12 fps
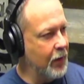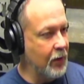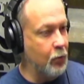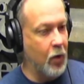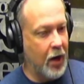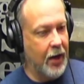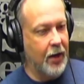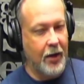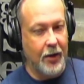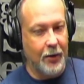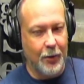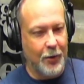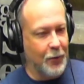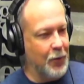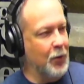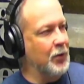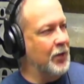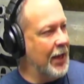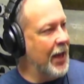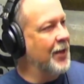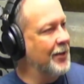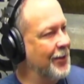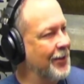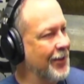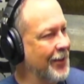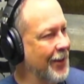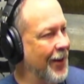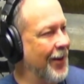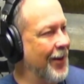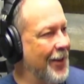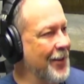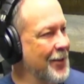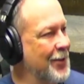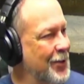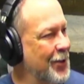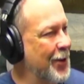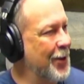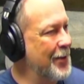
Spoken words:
That's why you're the first guest on the show.